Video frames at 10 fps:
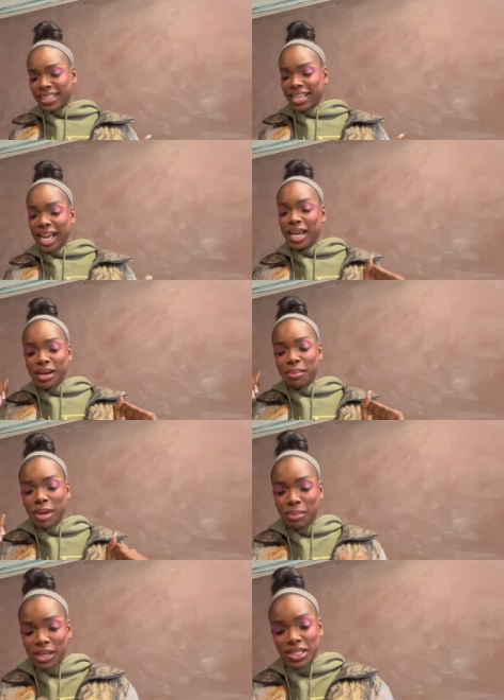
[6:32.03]
am
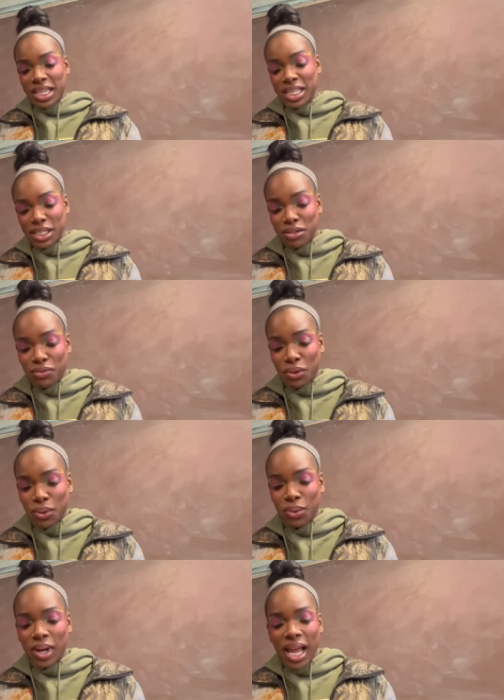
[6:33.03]
about to eat this
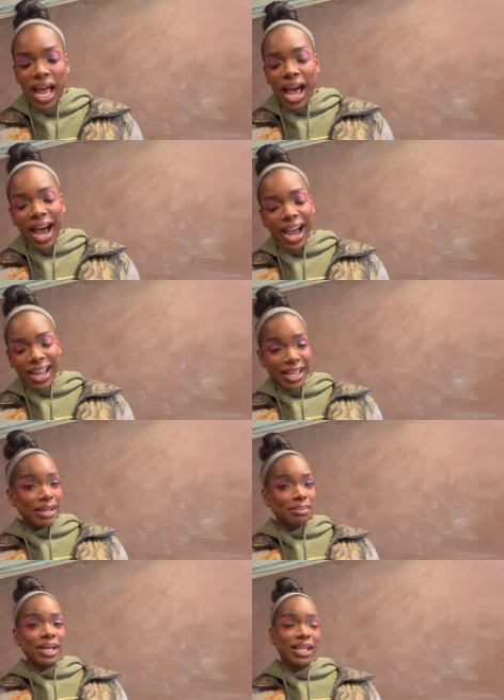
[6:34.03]
food. I
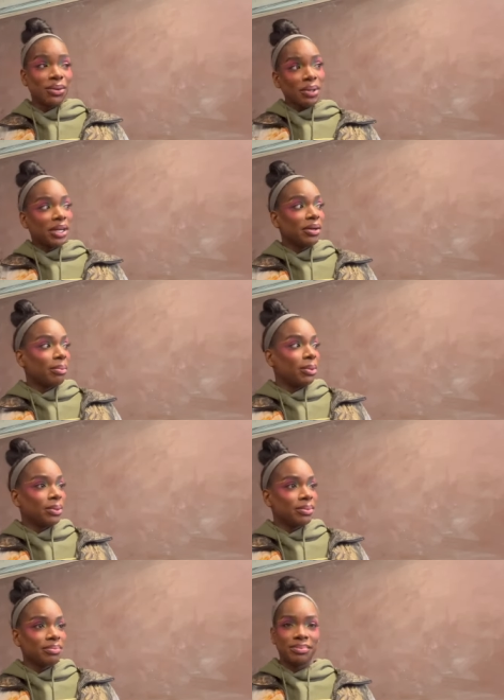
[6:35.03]
am a little irritable.
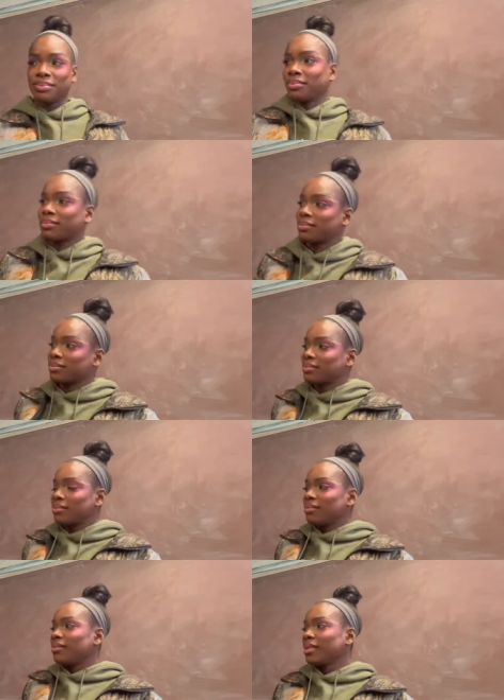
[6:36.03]

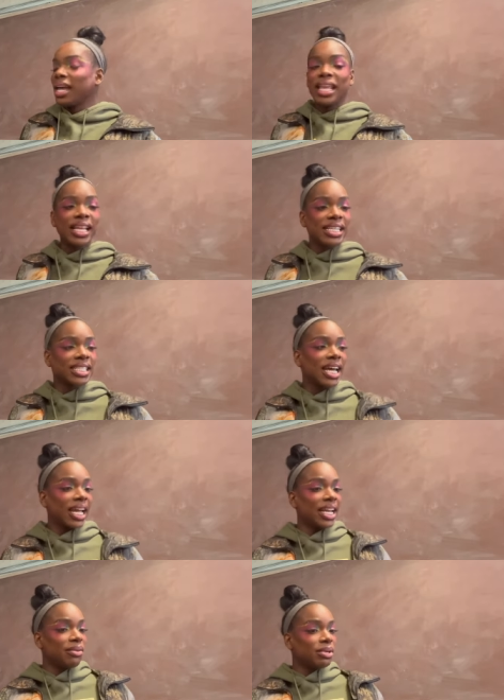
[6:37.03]
And that's not
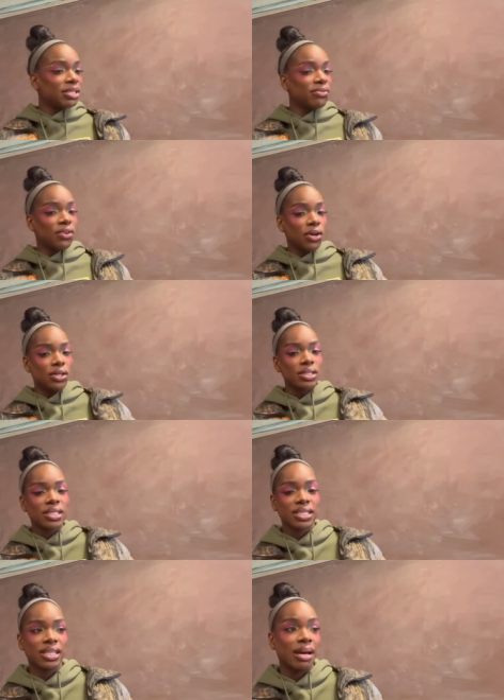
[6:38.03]
anyone's fault.
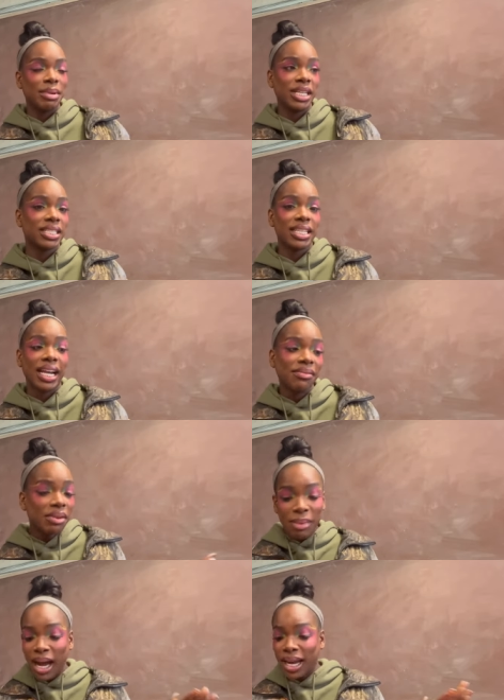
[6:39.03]
I mean, it's not even
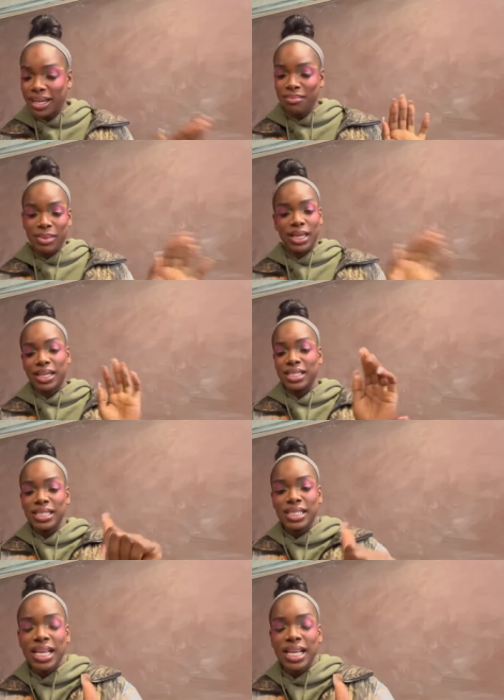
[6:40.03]
mine, because